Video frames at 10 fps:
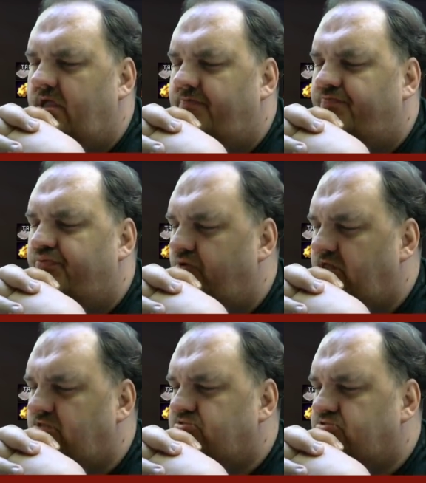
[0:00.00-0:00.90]

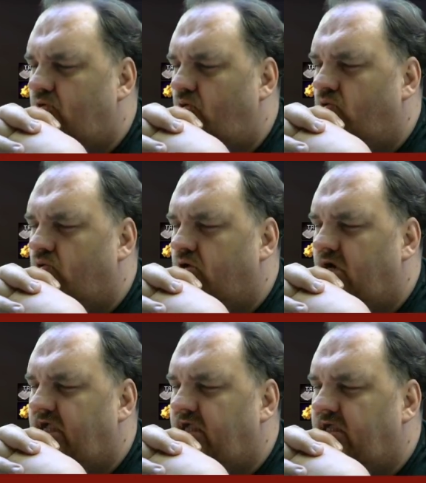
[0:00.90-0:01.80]
priest or
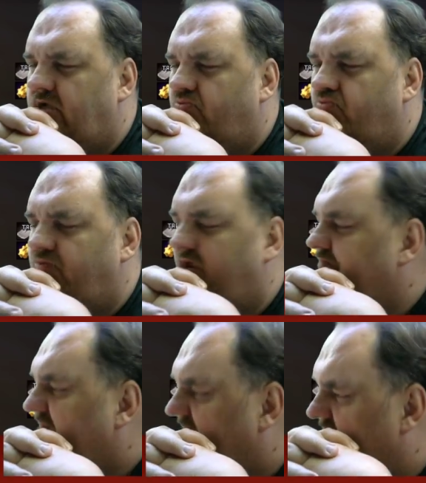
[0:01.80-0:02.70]
a
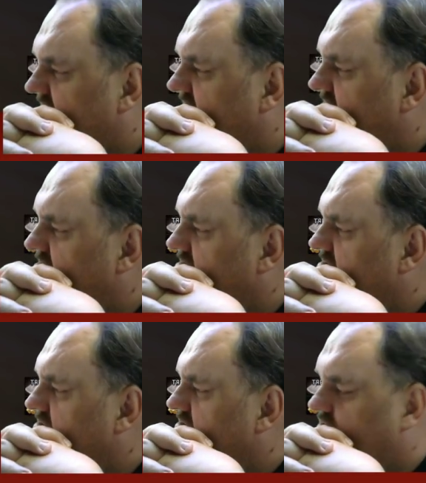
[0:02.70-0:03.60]
ret pally,
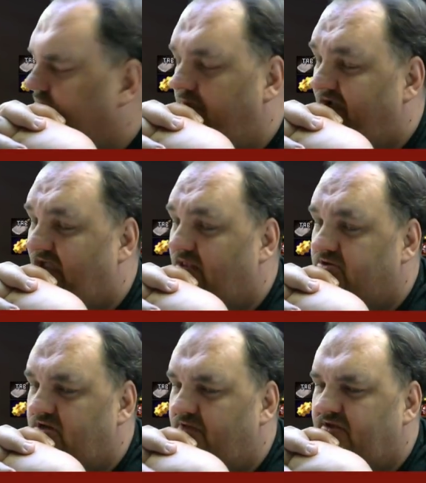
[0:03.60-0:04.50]
or a
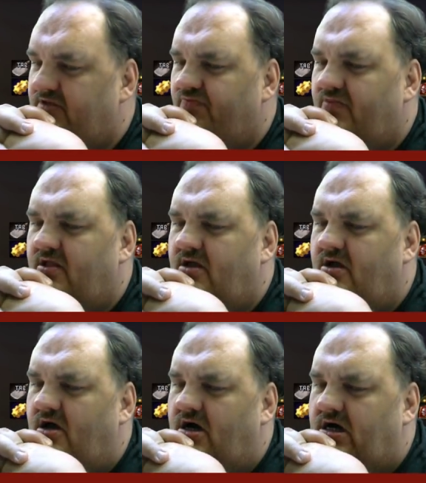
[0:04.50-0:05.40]
paladin, I mean,
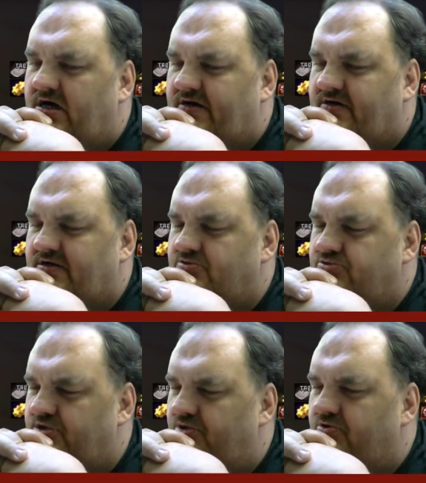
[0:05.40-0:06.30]
in
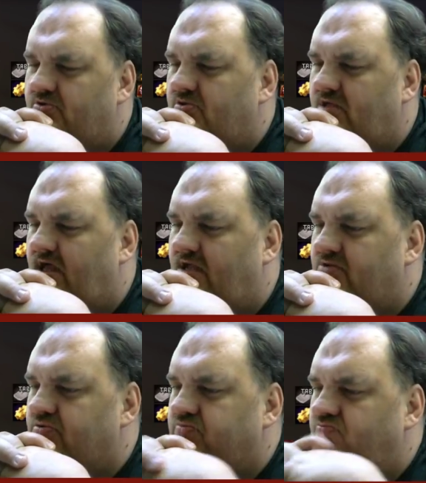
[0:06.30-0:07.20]
general.
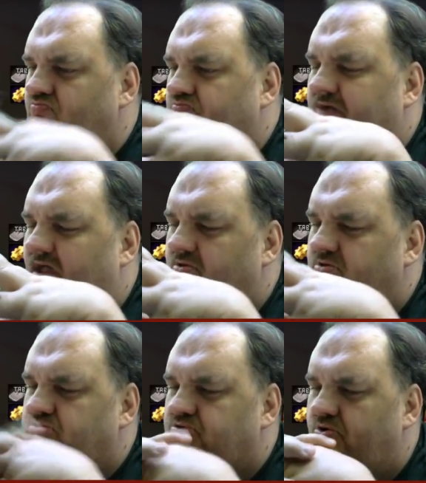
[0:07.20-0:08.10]

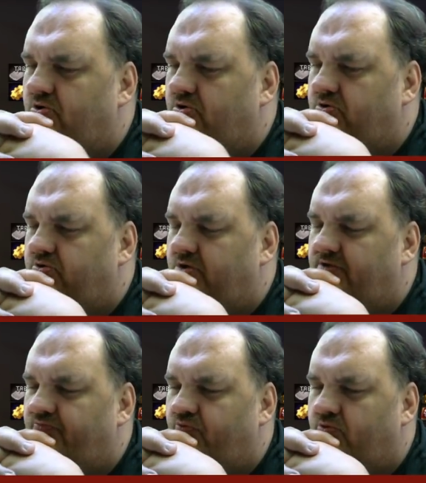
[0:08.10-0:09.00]
Paladins are
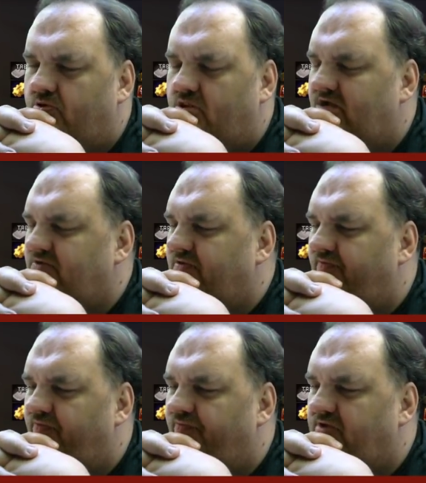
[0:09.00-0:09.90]
great for a lot of
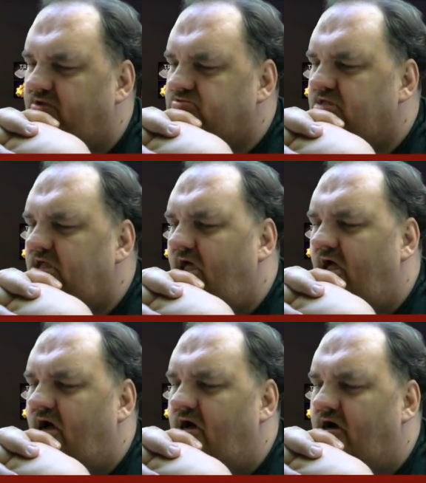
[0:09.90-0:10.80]
different things.
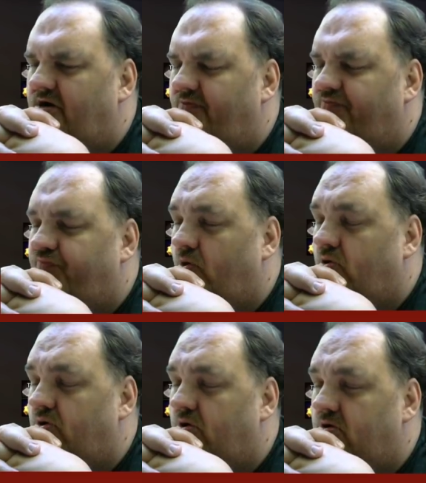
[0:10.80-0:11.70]

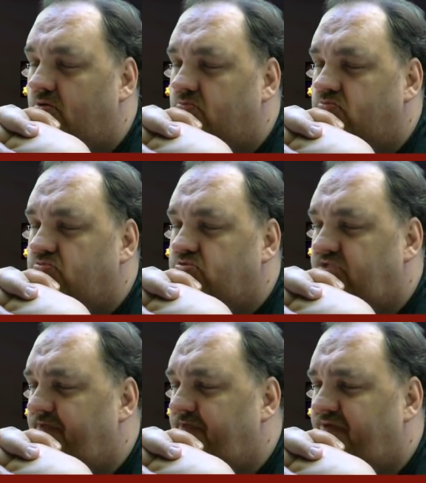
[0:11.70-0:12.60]
For
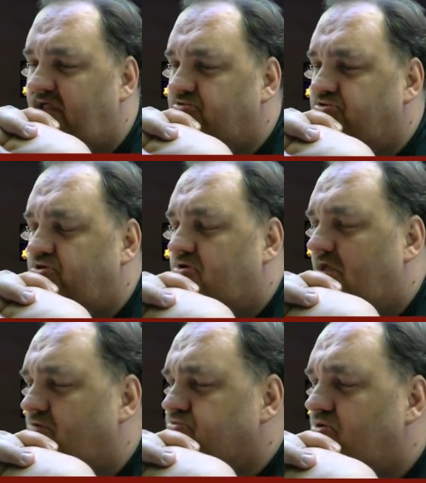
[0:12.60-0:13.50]
DPS, you could
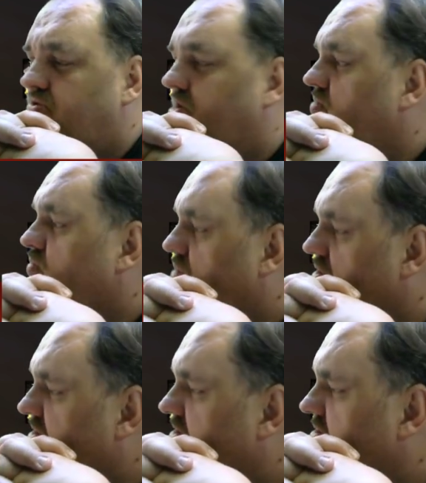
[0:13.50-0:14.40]
also go
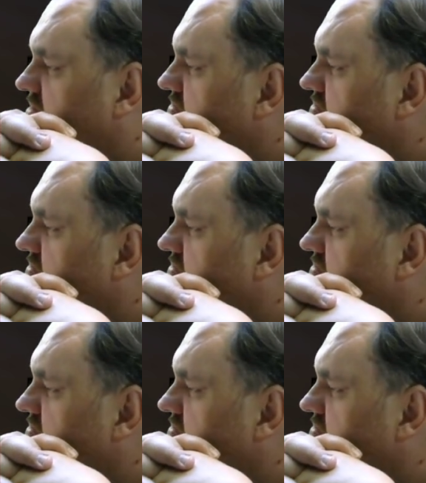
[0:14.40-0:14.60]
warrior.